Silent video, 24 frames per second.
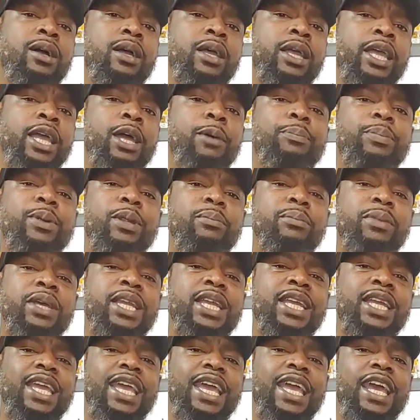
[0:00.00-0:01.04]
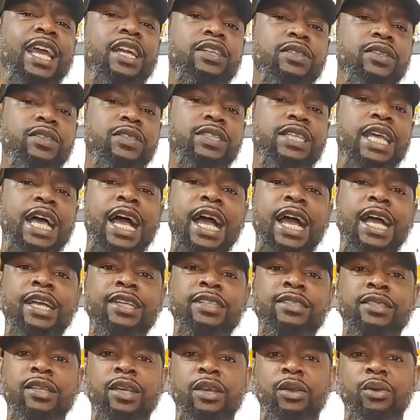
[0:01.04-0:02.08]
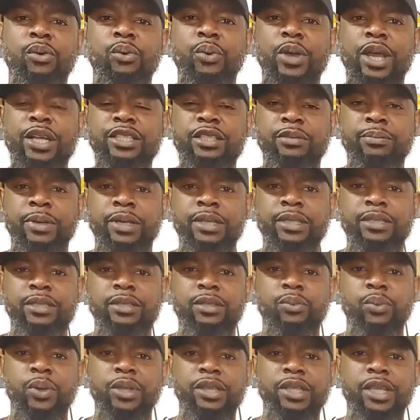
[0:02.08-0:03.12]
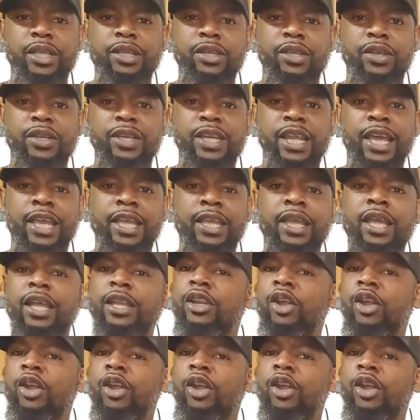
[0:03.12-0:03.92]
implementing exercise regimens within your day,